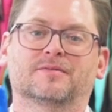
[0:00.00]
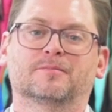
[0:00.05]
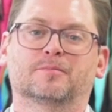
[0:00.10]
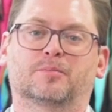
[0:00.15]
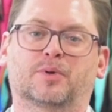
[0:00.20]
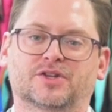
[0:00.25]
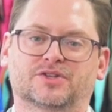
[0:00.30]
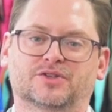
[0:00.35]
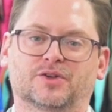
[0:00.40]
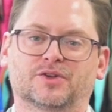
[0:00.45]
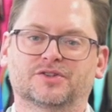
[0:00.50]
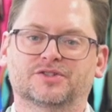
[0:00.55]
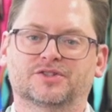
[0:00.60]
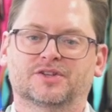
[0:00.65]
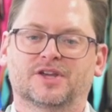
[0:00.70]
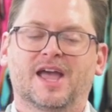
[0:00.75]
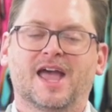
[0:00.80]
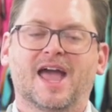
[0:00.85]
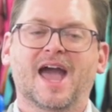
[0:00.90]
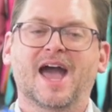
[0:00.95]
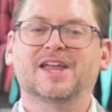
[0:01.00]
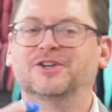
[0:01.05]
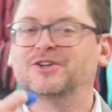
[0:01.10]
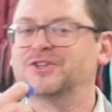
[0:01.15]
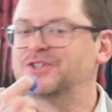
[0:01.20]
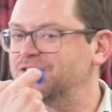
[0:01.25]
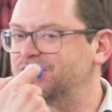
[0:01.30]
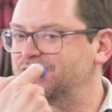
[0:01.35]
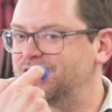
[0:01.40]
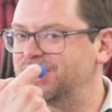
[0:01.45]
bristles. And you're
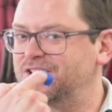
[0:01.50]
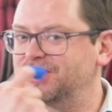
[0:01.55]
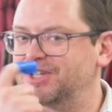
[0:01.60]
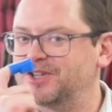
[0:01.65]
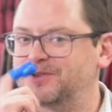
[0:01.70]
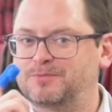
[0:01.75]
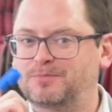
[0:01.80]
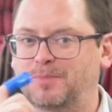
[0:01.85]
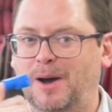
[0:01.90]
just getting the